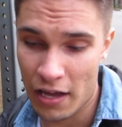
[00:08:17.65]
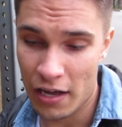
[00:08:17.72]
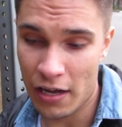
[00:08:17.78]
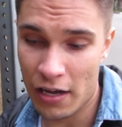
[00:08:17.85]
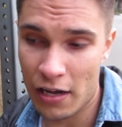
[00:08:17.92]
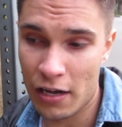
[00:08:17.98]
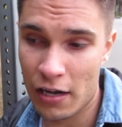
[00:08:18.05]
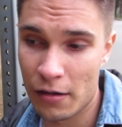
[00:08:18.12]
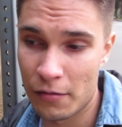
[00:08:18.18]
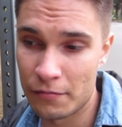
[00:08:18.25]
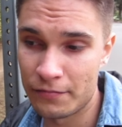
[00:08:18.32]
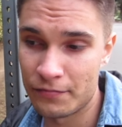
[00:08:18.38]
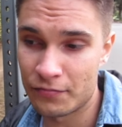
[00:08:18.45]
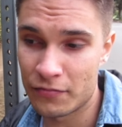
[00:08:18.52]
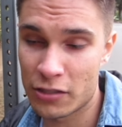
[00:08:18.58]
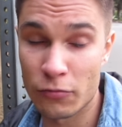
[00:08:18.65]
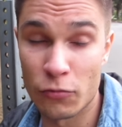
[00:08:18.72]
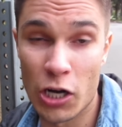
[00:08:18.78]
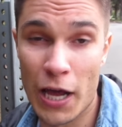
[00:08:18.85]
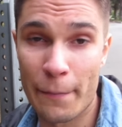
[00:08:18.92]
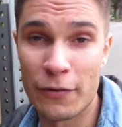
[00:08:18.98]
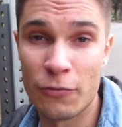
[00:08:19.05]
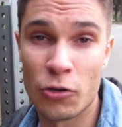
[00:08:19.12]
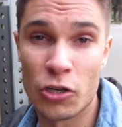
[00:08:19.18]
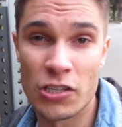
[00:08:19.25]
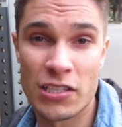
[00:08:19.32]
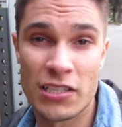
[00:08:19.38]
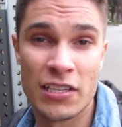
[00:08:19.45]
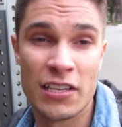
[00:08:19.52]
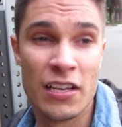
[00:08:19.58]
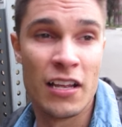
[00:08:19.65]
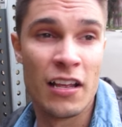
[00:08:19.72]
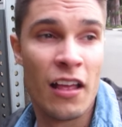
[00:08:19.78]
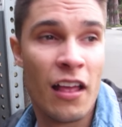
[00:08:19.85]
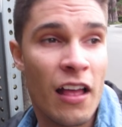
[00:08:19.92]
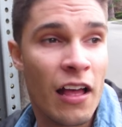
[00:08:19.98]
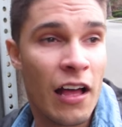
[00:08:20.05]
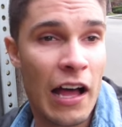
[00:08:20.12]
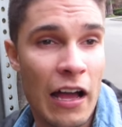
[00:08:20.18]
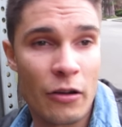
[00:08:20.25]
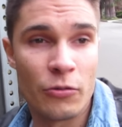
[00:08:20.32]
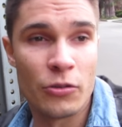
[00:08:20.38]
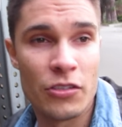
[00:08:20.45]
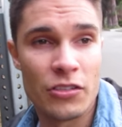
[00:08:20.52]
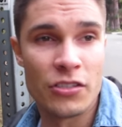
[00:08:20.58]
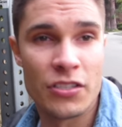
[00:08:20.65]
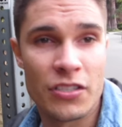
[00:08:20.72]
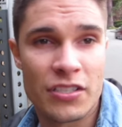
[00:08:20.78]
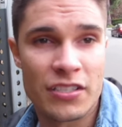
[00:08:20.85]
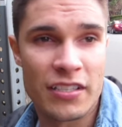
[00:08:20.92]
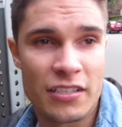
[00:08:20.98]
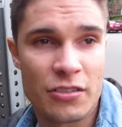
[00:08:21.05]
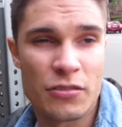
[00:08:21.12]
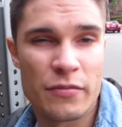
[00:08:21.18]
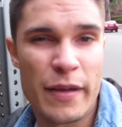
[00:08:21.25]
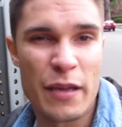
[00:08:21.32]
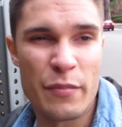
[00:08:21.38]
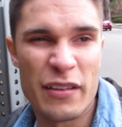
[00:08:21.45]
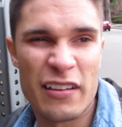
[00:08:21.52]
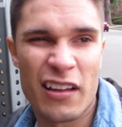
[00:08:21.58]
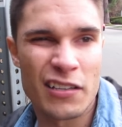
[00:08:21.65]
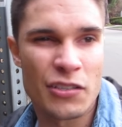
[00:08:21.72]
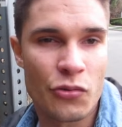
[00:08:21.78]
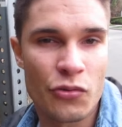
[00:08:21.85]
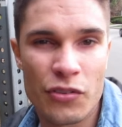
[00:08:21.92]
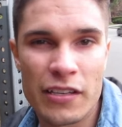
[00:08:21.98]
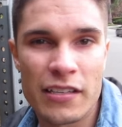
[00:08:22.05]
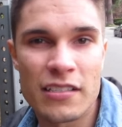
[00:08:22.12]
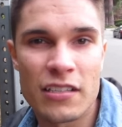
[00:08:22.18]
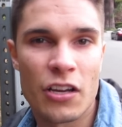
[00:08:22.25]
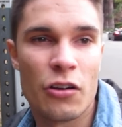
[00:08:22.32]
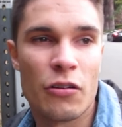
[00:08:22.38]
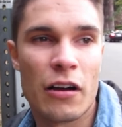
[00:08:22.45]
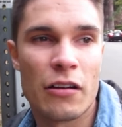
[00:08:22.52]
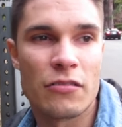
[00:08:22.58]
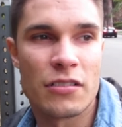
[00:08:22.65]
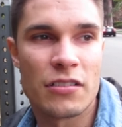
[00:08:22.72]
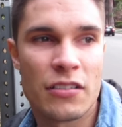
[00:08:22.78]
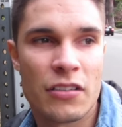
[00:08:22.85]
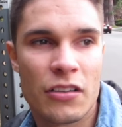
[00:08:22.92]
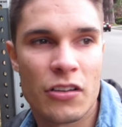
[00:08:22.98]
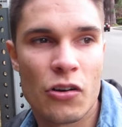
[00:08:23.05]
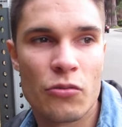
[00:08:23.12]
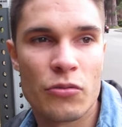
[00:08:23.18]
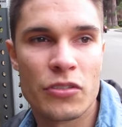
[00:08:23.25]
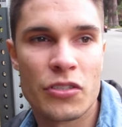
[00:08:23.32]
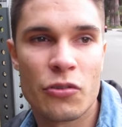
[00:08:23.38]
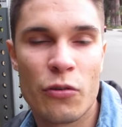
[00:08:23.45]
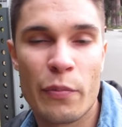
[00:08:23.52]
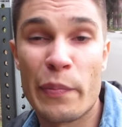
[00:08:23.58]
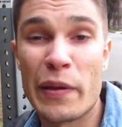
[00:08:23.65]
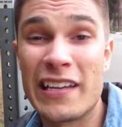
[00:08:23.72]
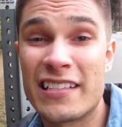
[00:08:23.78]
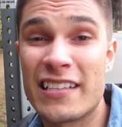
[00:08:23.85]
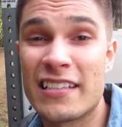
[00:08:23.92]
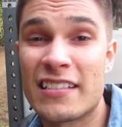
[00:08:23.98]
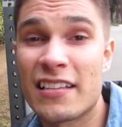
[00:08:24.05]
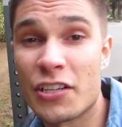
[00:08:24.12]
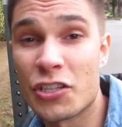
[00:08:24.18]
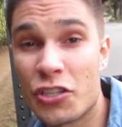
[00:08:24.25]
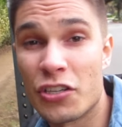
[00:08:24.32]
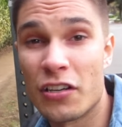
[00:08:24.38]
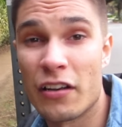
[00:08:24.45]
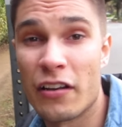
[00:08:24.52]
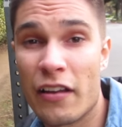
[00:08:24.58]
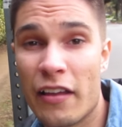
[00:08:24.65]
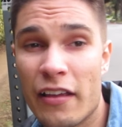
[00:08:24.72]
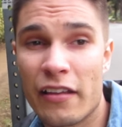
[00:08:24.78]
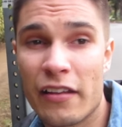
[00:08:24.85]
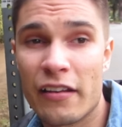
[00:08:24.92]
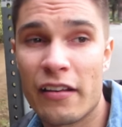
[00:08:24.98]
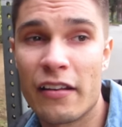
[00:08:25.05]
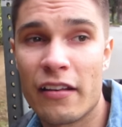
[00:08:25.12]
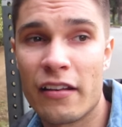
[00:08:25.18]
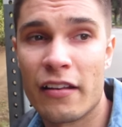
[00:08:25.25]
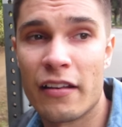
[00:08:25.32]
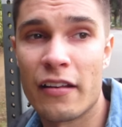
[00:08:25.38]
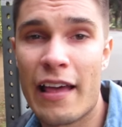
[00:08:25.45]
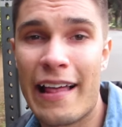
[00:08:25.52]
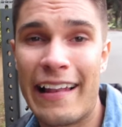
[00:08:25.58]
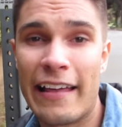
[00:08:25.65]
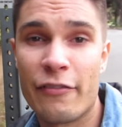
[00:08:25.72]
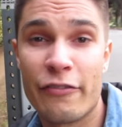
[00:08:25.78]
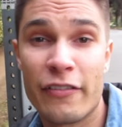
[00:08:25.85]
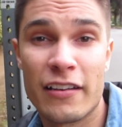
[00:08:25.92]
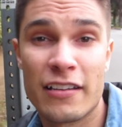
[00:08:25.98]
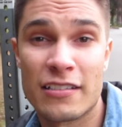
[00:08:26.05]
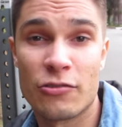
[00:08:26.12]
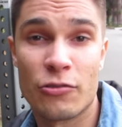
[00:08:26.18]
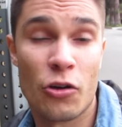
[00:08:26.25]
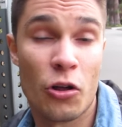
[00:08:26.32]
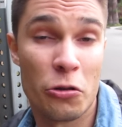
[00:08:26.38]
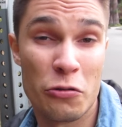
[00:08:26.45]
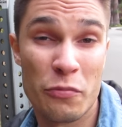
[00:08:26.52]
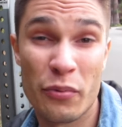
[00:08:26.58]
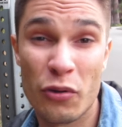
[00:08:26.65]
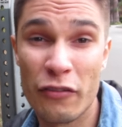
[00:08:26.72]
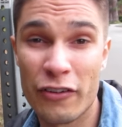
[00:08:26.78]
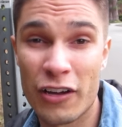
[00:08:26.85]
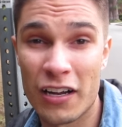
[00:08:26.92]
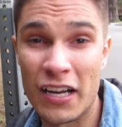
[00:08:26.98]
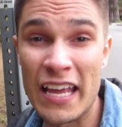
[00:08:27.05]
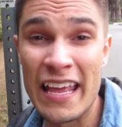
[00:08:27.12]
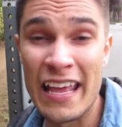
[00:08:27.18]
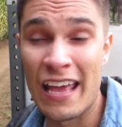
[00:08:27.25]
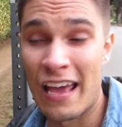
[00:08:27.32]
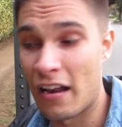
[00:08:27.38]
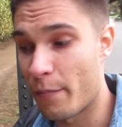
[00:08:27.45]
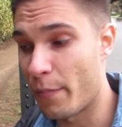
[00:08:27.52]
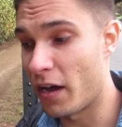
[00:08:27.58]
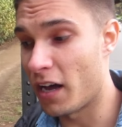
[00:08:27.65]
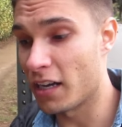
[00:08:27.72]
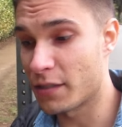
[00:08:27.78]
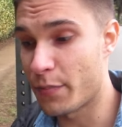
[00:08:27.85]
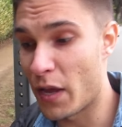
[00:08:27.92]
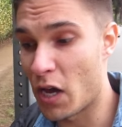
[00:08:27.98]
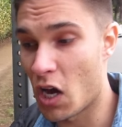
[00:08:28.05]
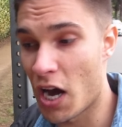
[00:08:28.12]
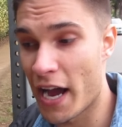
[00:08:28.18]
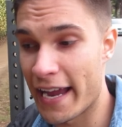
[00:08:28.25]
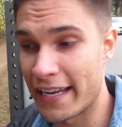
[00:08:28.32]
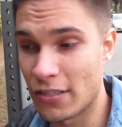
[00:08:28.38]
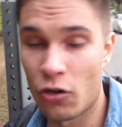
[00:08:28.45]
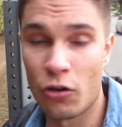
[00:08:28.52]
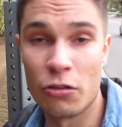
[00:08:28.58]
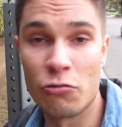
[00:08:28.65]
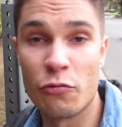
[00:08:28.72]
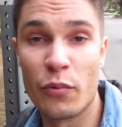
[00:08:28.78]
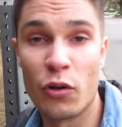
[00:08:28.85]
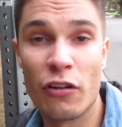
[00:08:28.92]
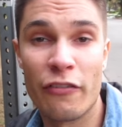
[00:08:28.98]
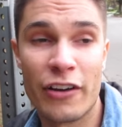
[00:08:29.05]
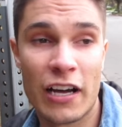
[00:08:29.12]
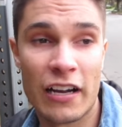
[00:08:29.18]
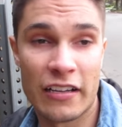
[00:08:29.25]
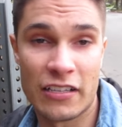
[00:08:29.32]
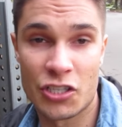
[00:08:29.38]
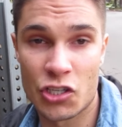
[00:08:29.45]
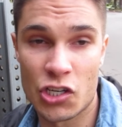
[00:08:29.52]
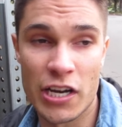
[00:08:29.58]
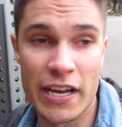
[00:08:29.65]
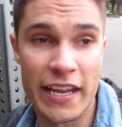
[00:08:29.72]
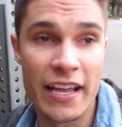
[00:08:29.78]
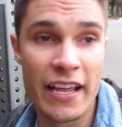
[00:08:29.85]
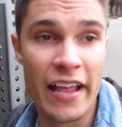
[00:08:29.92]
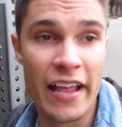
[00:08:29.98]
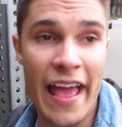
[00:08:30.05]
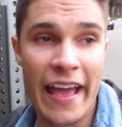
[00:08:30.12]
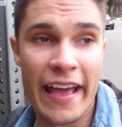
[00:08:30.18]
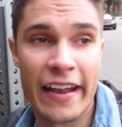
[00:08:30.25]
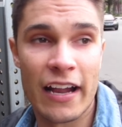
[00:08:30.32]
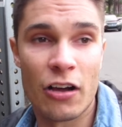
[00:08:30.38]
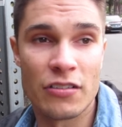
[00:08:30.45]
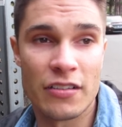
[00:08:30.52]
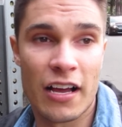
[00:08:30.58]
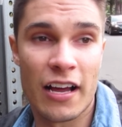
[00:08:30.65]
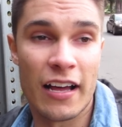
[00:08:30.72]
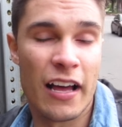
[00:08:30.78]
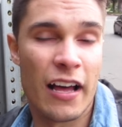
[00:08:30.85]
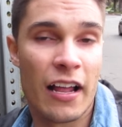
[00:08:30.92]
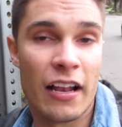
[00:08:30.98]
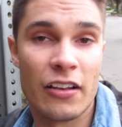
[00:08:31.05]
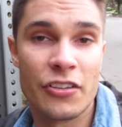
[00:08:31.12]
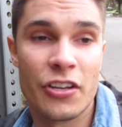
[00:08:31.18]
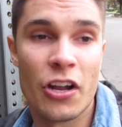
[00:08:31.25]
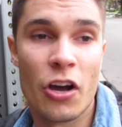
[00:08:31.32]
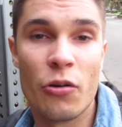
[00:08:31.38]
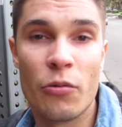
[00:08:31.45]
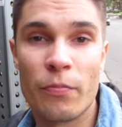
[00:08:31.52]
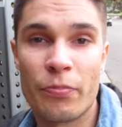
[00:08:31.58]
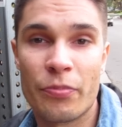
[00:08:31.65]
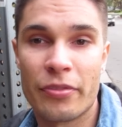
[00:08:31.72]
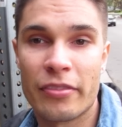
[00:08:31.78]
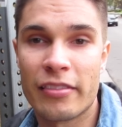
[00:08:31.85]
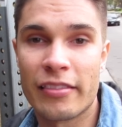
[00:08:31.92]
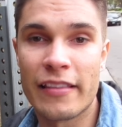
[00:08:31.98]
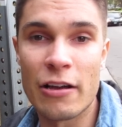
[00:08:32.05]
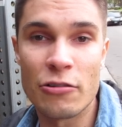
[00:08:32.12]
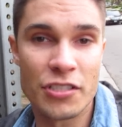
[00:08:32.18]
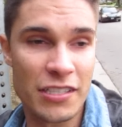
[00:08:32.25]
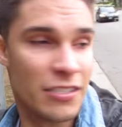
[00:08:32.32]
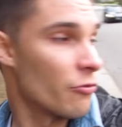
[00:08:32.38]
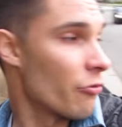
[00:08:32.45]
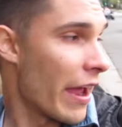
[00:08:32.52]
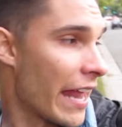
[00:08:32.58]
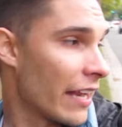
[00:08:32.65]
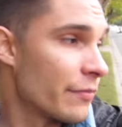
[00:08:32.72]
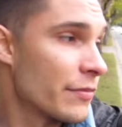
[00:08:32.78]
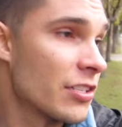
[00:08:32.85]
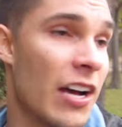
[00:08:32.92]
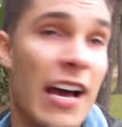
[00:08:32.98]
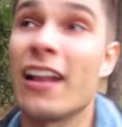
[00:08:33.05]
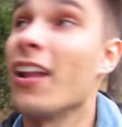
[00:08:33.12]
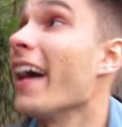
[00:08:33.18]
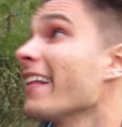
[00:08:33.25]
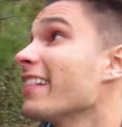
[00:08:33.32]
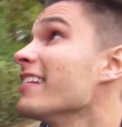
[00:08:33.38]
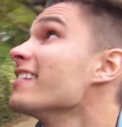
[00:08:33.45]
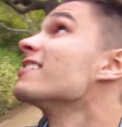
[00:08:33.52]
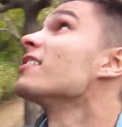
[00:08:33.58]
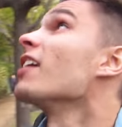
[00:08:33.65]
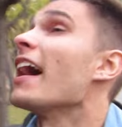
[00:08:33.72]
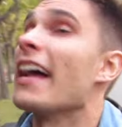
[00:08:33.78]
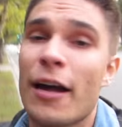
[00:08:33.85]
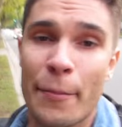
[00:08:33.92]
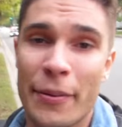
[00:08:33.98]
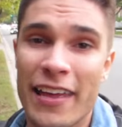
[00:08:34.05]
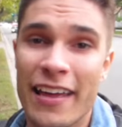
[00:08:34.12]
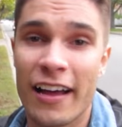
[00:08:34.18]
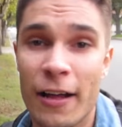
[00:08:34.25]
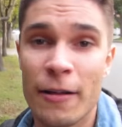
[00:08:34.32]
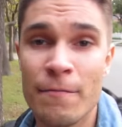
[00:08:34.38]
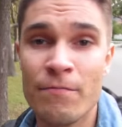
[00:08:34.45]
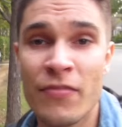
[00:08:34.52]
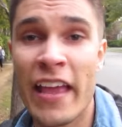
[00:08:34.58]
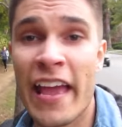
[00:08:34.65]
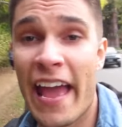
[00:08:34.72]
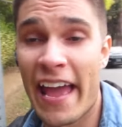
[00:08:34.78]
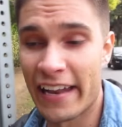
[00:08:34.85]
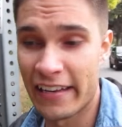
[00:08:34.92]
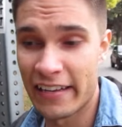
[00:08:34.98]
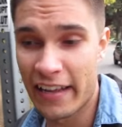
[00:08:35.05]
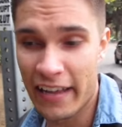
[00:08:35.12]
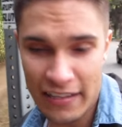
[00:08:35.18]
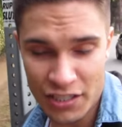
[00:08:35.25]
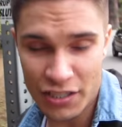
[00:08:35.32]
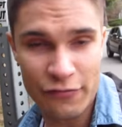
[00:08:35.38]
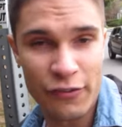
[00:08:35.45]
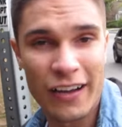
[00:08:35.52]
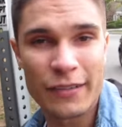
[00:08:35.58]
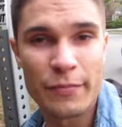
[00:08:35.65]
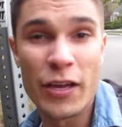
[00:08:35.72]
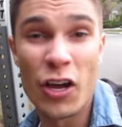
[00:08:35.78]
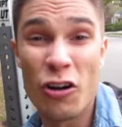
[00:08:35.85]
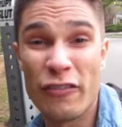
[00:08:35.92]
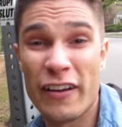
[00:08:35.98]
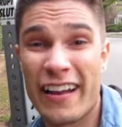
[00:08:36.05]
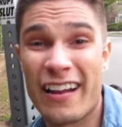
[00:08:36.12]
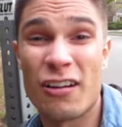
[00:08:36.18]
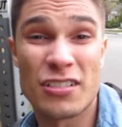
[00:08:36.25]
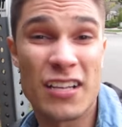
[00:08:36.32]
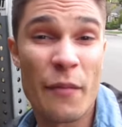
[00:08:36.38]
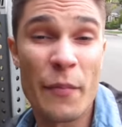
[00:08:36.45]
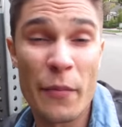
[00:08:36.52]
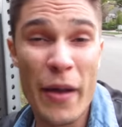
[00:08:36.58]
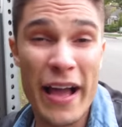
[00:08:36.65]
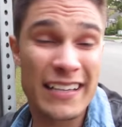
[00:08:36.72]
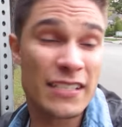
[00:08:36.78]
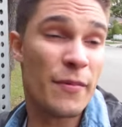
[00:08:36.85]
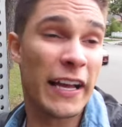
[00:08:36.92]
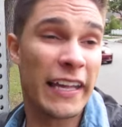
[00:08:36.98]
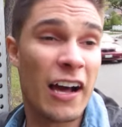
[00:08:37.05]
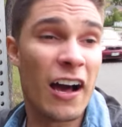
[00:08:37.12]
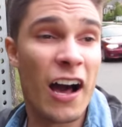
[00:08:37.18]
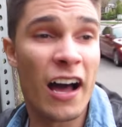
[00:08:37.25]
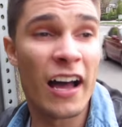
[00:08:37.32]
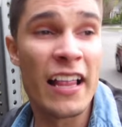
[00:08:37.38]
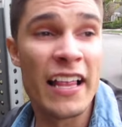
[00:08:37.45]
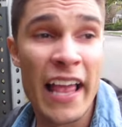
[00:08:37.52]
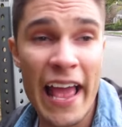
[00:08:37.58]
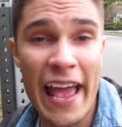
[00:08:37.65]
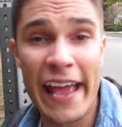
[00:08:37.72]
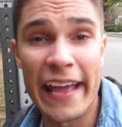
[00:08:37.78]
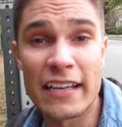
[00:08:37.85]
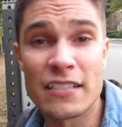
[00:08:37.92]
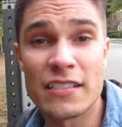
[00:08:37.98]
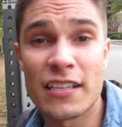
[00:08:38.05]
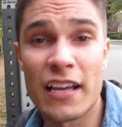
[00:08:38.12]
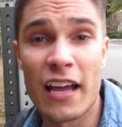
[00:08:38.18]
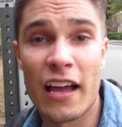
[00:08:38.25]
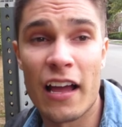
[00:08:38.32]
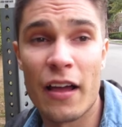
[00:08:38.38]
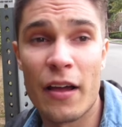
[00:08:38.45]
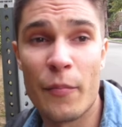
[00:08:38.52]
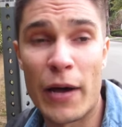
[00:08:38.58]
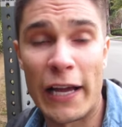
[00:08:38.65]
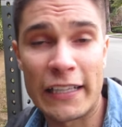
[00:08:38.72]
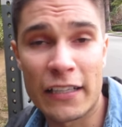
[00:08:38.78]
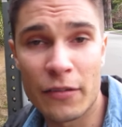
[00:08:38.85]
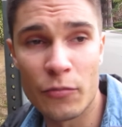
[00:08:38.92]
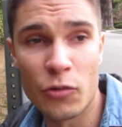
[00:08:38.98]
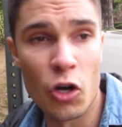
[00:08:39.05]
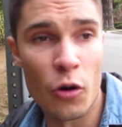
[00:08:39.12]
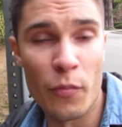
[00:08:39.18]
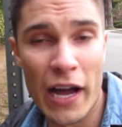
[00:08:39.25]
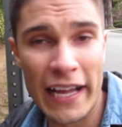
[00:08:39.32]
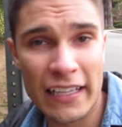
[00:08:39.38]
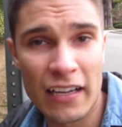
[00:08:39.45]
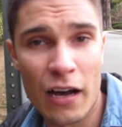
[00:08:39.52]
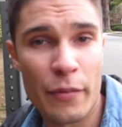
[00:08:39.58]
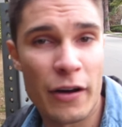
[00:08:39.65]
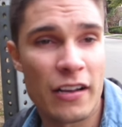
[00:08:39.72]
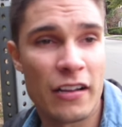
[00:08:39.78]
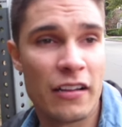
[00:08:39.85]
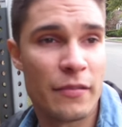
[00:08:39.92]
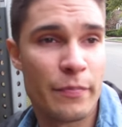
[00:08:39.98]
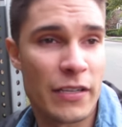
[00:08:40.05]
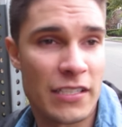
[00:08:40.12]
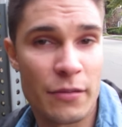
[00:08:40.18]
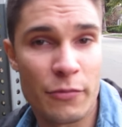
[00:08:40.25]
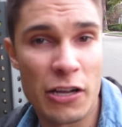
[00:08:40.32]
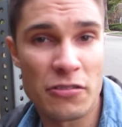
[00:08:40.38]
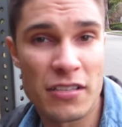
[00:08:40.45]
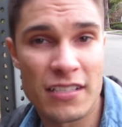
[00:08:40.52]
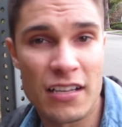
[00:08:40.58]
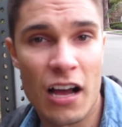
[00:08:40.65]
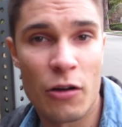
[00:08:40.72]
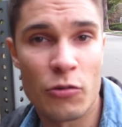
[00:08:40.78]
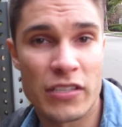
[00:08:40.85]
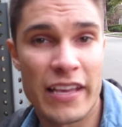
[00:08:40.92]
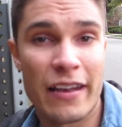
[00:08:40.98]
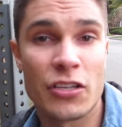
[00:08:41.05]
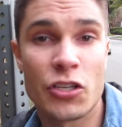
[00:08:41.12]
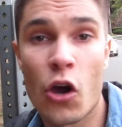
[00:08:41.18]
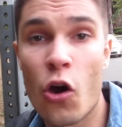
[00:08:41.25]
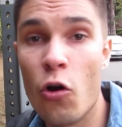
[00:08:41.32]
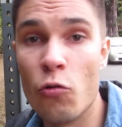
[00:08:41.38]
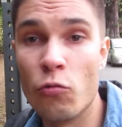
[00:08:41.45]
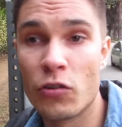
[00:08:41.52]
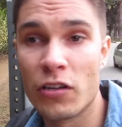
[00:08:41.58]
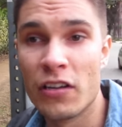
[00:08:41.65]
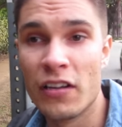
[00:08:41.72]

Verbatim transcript: Um, so what happened was, I was, this was maybe like two years ago, I was going to a PT session in LA Fitness on Hollywood Boulevard, and I parked behind Hollywood Boulevard a street, and I, I you know, there was just a random sign like this sign up here and it just fucked me over and I was coming back to my car and my not my car but a, uh, but someone else's car was getting towed